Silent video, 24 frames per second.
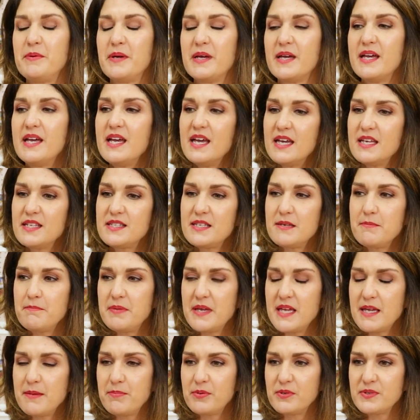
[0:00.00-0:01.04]
But some
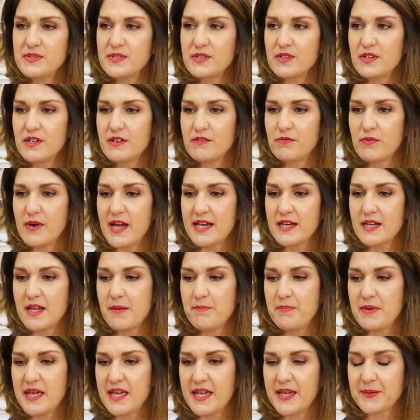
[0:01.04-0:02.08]
people sort of went
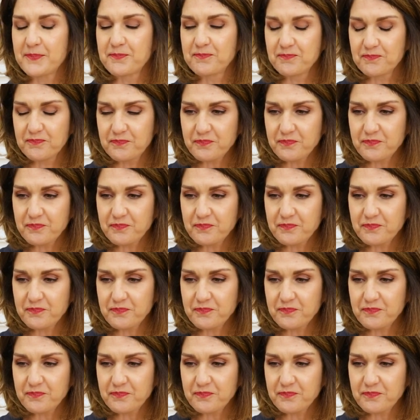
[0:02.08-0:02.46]
a bit